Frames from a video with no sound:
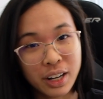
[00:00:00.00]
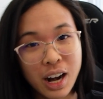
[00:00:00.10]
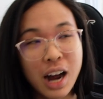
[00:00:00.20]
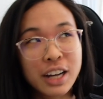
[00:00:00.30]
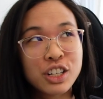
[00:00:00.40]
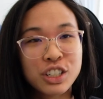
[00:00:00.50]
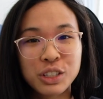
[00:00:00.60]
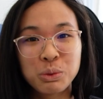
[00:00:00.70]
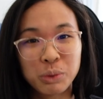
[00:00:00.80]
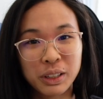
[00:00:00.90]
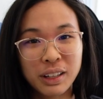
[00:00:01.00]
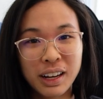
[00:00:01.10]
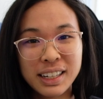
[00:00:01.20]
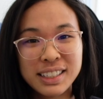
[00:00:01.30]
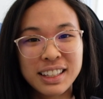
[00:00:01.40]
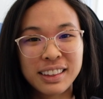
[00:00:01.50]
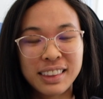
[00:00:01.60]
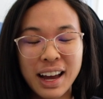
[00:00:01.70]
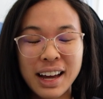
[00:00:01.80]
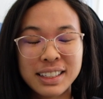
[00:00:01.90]
I just realized
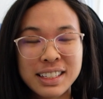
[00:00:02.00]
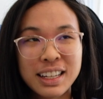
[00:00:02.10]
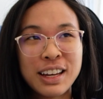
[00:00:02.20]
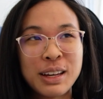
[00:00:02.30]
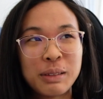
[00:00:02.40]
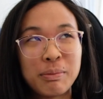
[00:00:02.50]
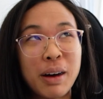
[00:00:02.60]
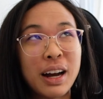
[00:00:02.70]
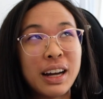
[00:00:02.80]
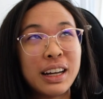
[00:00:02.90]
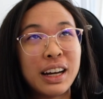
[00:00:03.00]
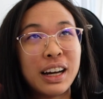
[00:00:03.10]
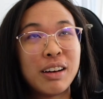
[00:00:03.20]
that my